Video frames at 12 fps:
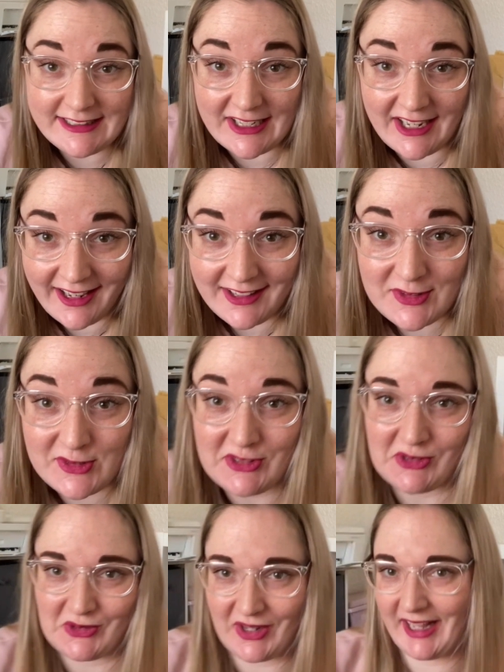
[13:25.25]
it.
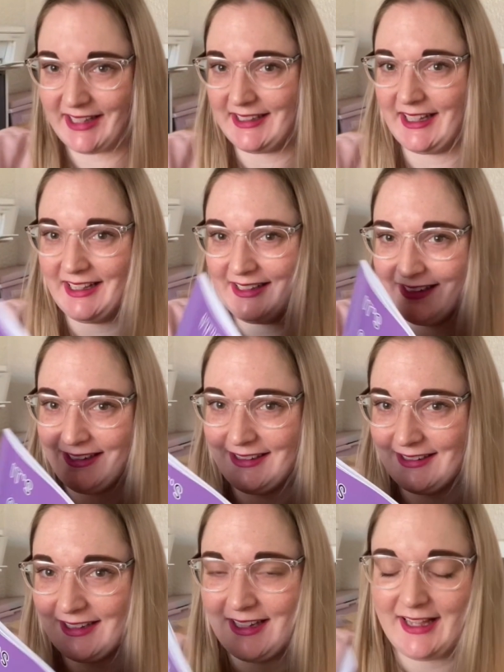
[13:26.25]
So I got it.